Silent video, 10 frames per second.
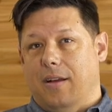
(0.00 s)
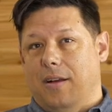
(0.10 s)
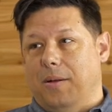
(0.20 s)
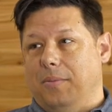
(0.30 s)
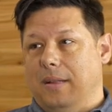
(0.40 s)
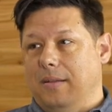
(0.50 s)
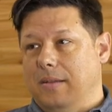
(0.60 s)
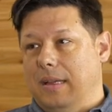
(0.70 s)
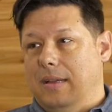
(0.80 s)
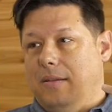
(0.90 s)
um,
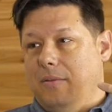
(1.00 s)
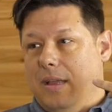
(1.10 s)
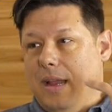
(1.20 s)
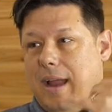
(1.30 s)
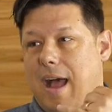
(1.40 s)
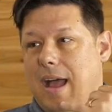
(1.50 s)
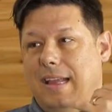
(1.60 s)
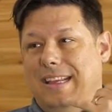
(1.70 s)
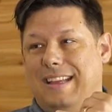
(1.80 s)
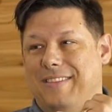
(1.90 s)
Can
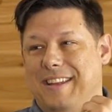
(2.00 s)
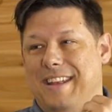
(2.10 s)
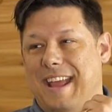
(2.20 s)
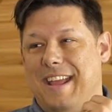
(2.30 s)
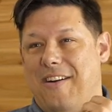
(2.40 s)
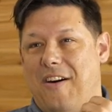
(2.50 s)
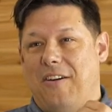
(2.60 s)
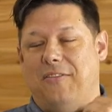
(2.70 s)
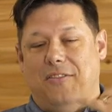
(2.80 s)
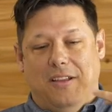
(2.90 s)
I get the day
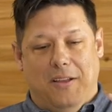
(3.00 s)
off?